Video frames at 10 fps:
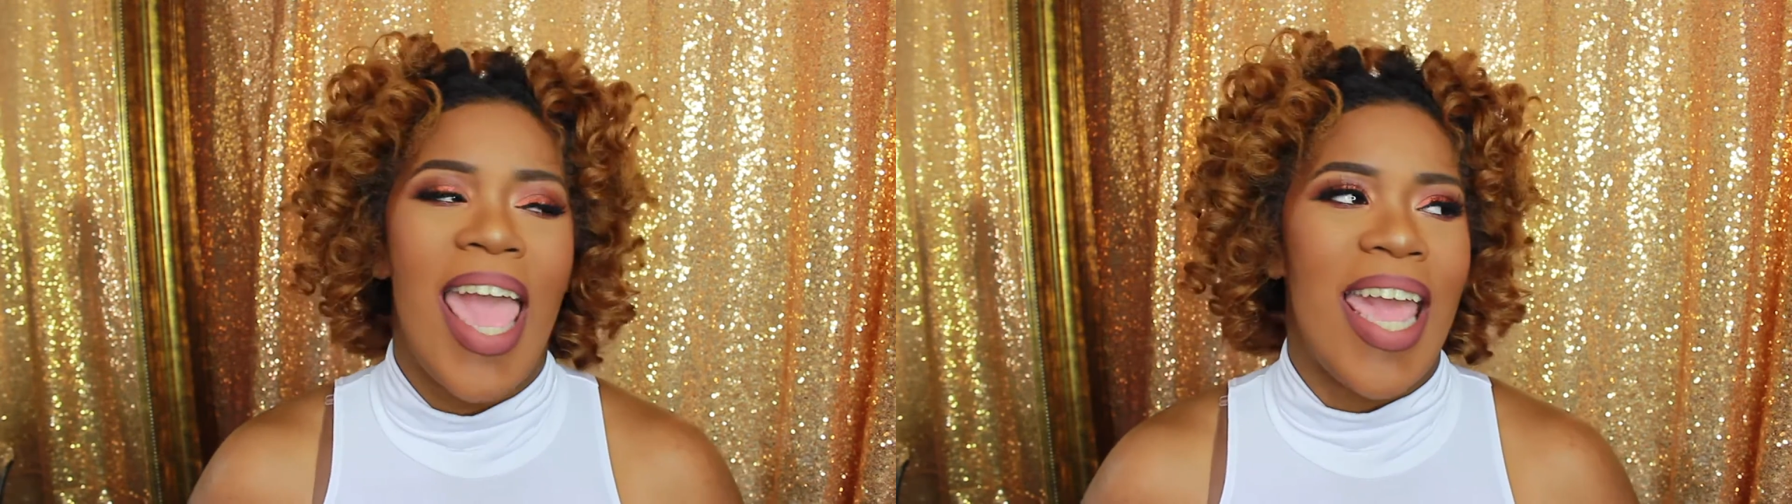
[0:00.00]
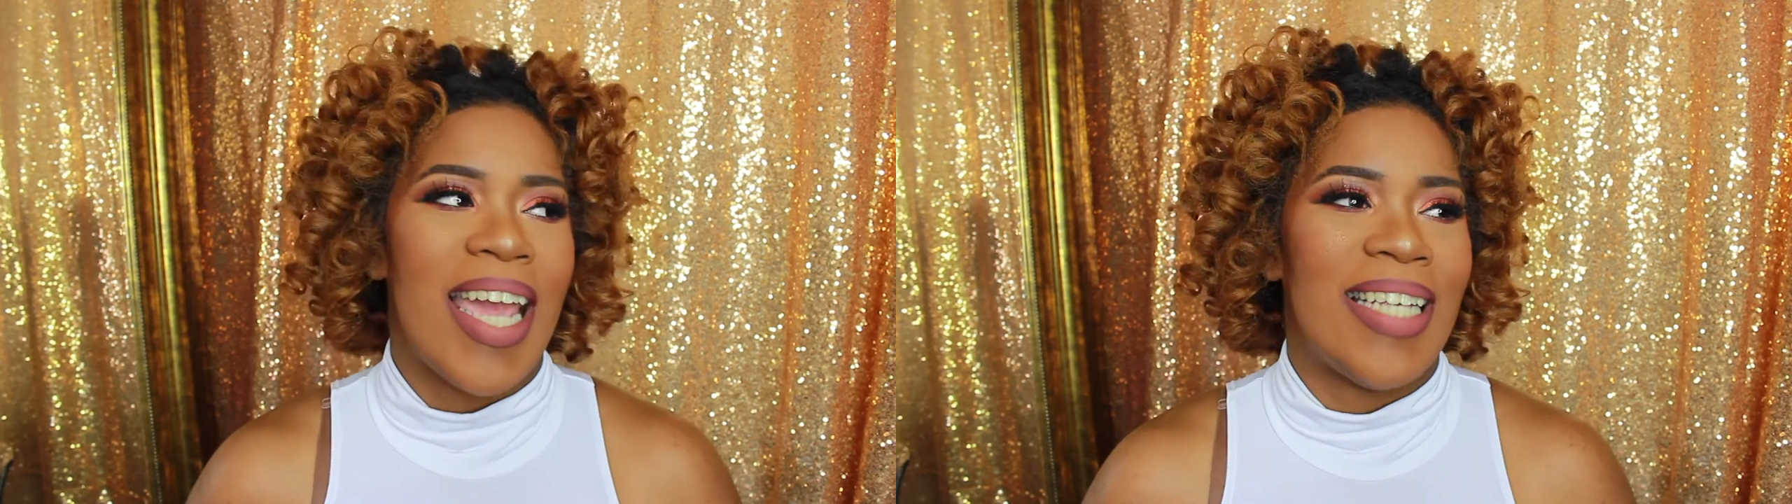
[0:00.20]

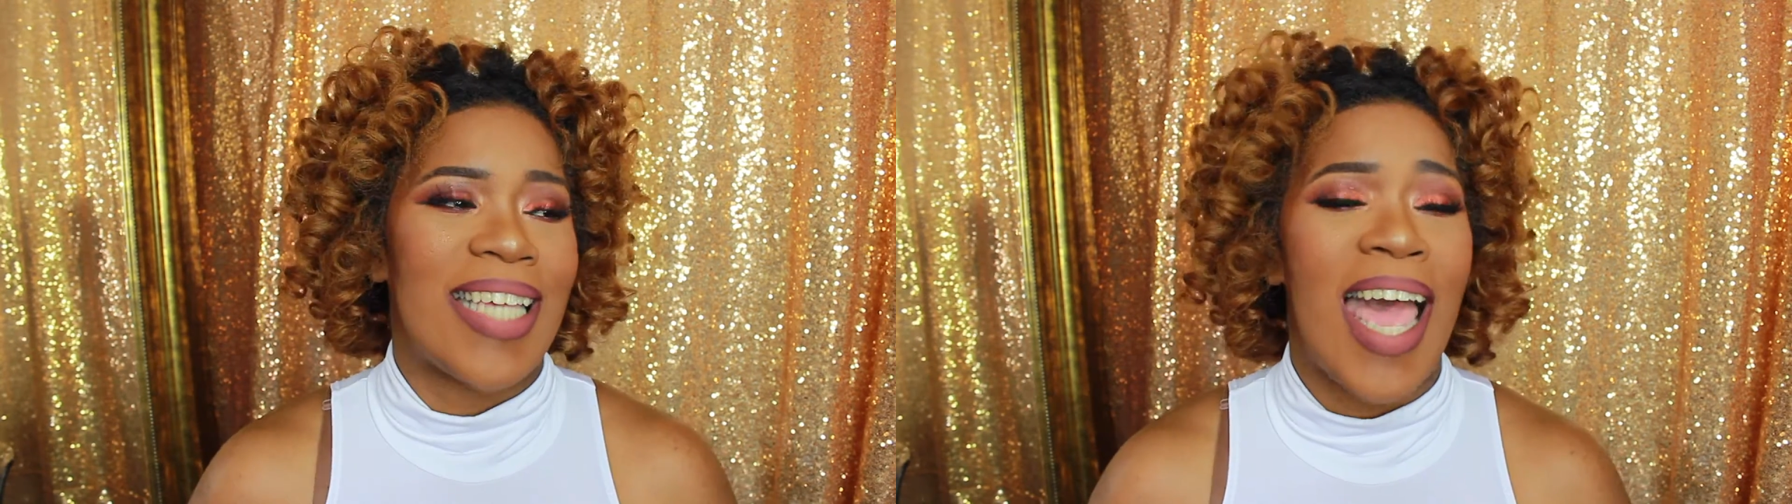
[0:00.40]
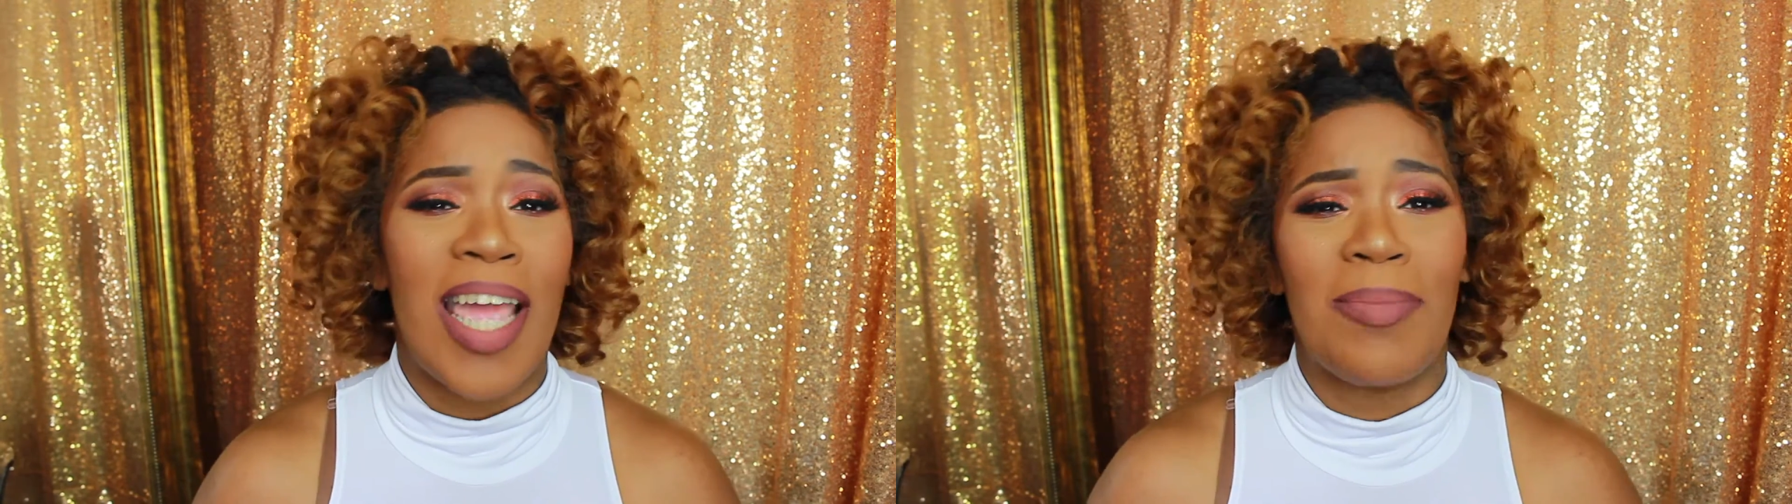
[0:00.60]
and
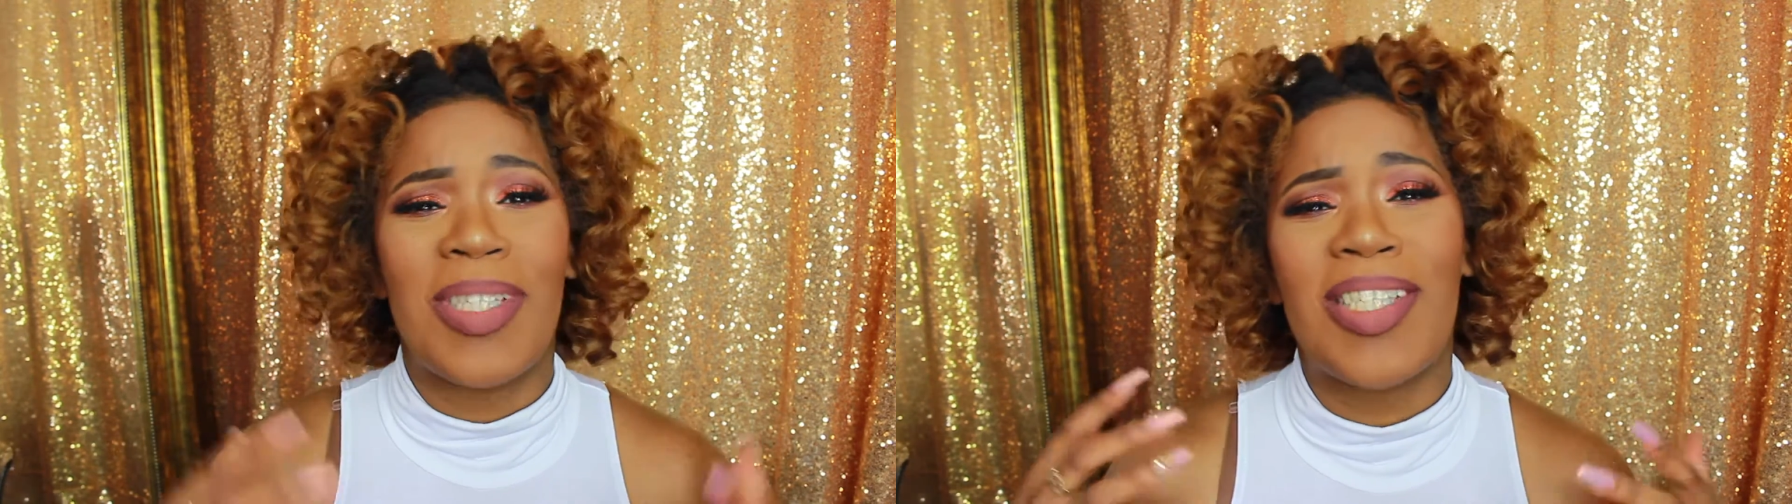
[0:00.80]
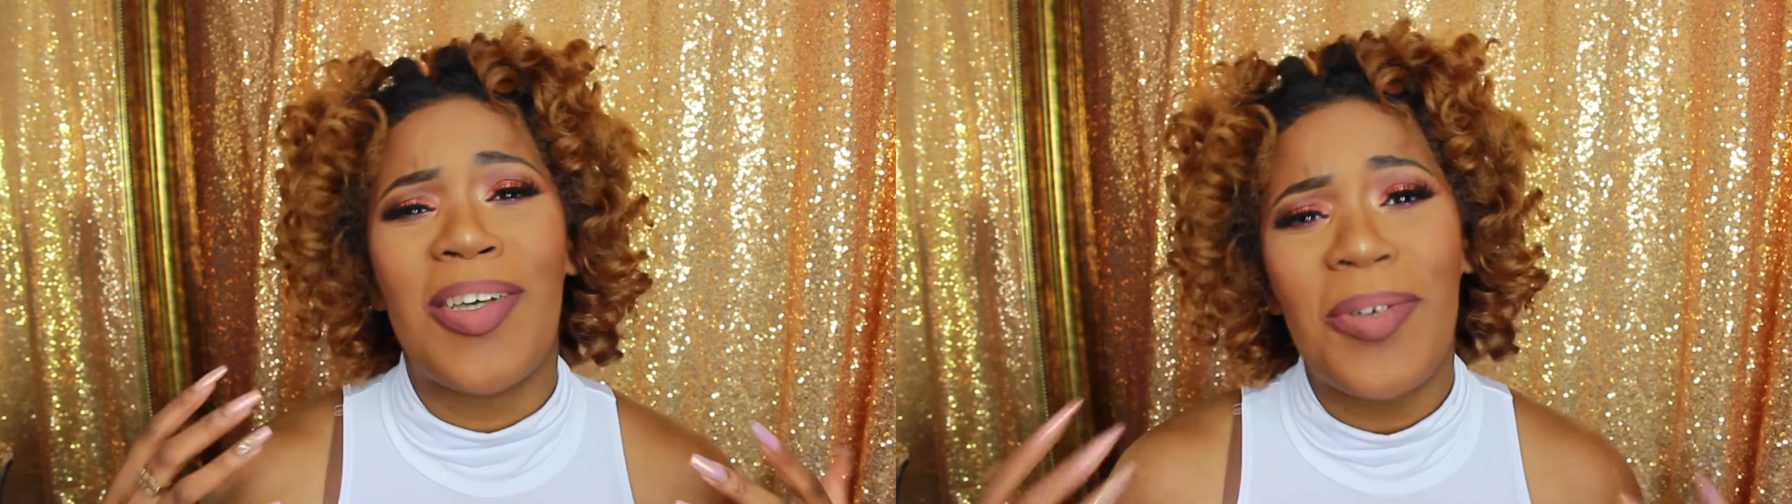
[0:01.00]
I am
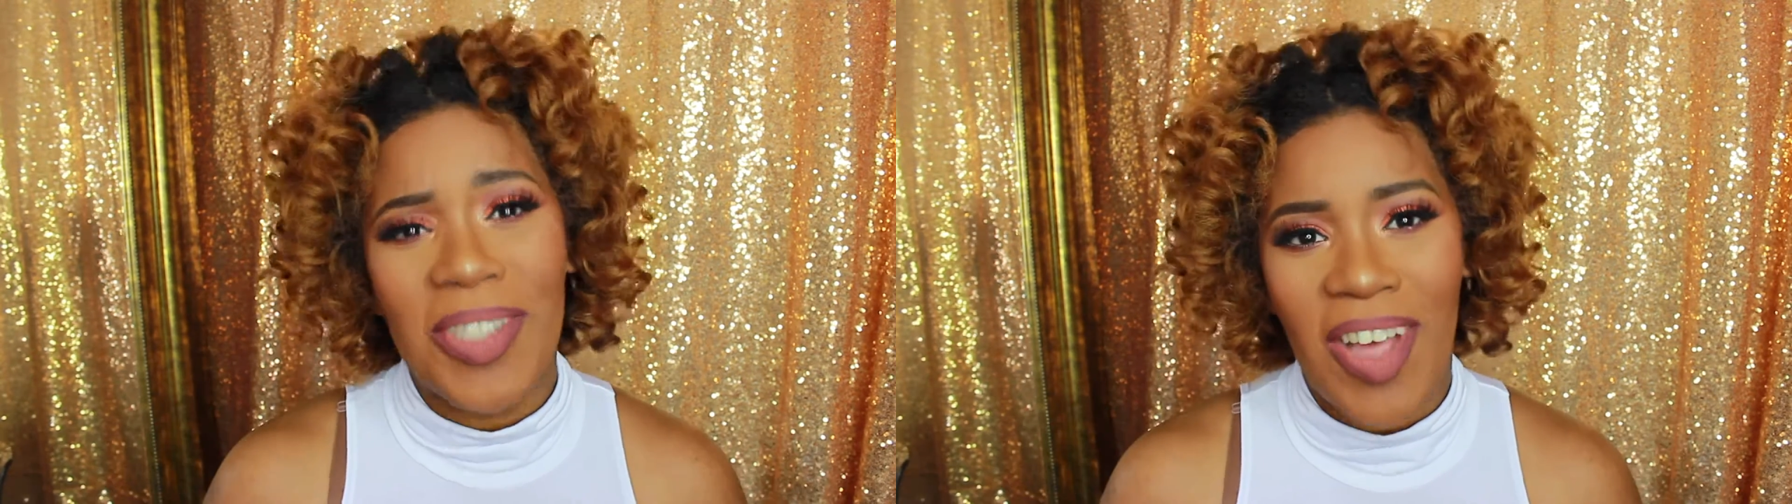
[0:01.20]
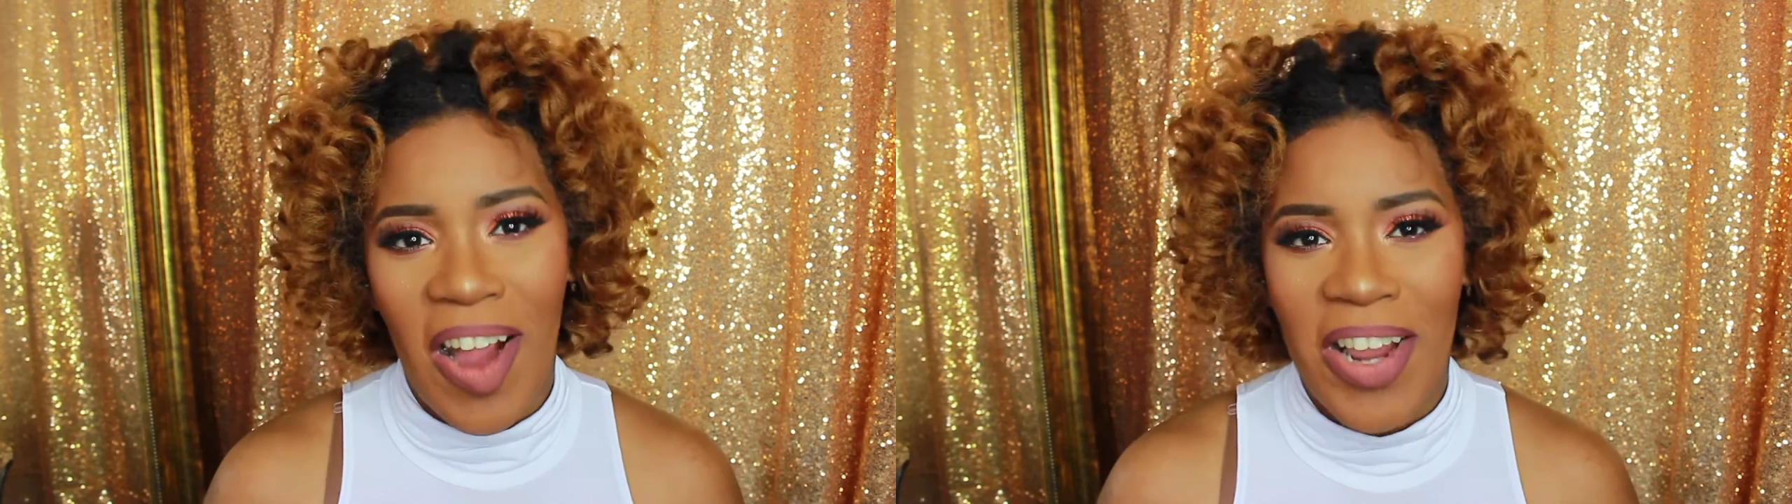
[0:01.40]
so
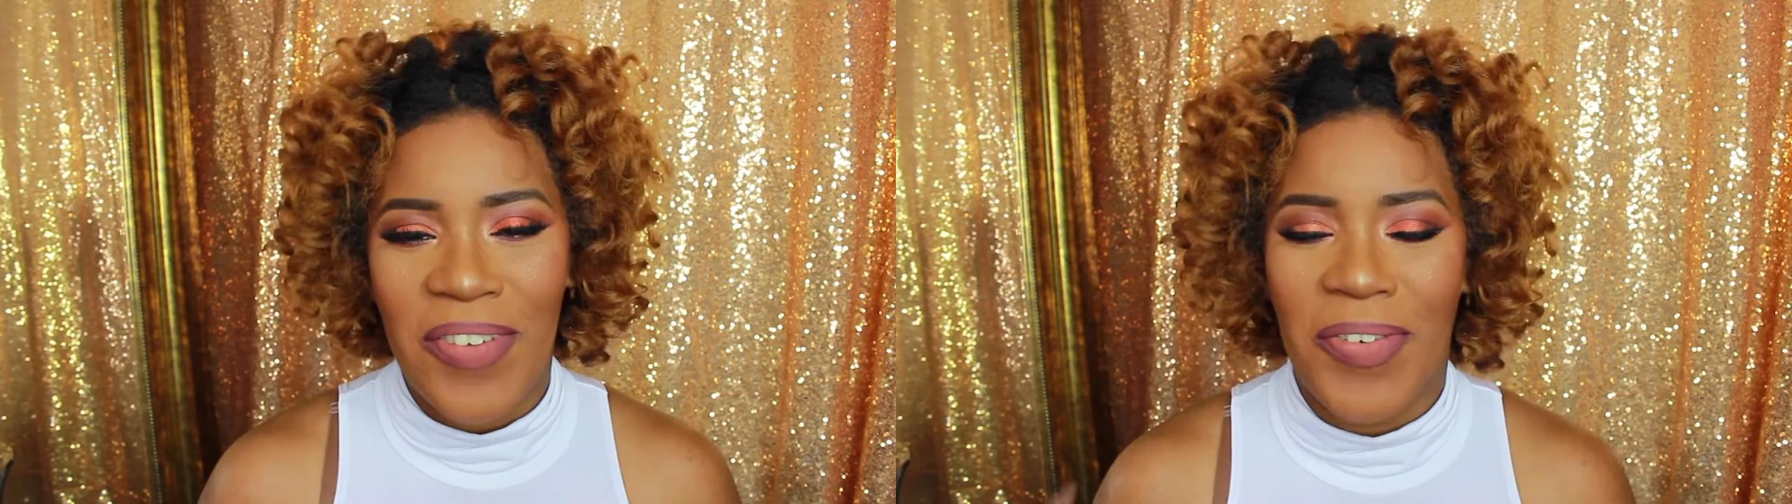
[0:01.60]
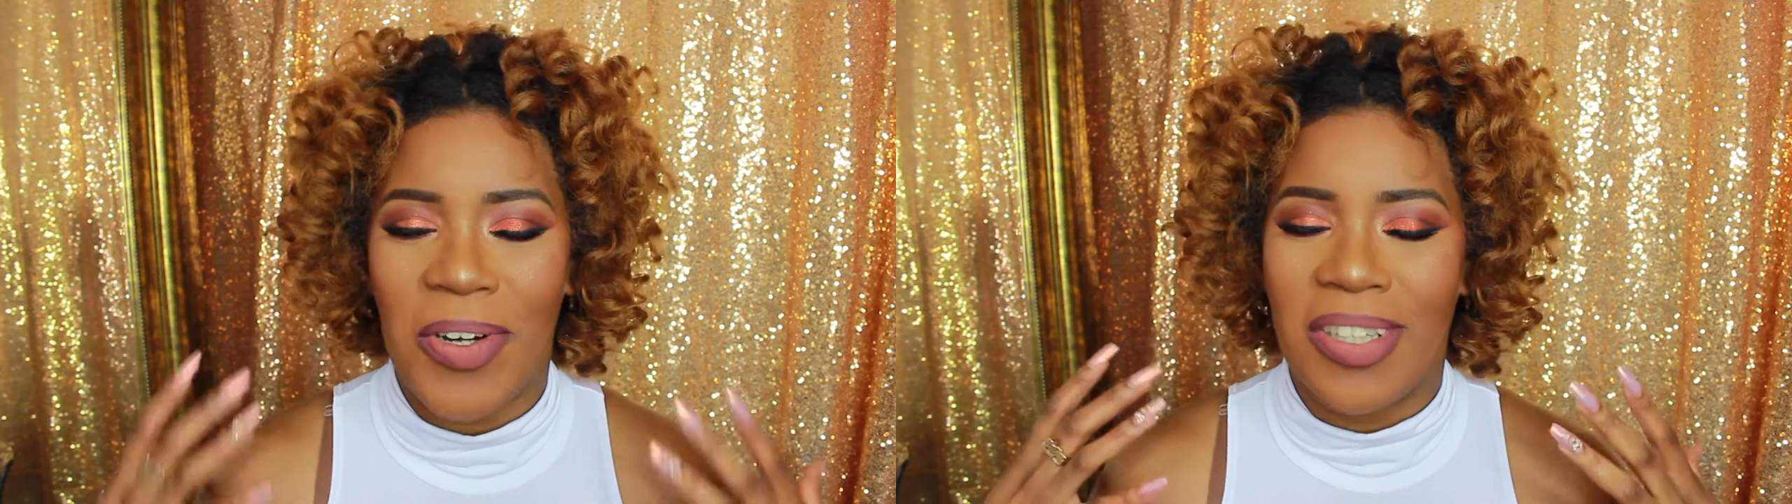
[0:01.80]
sorry
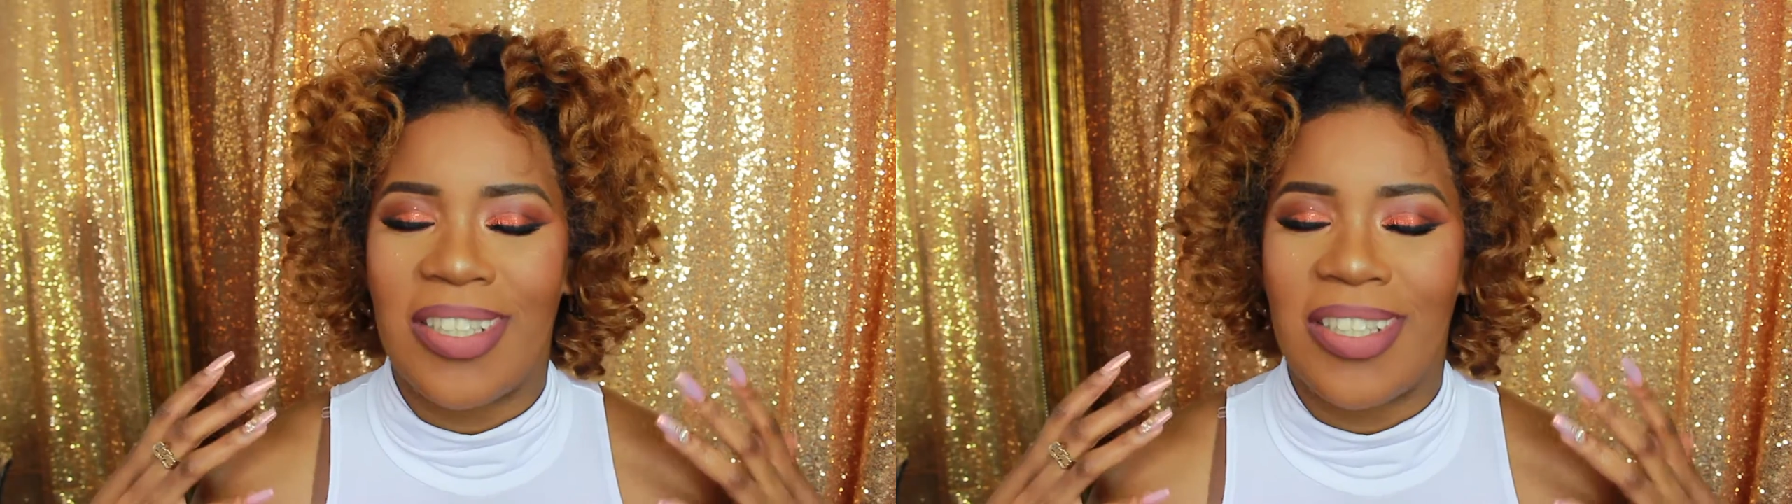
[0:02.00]
for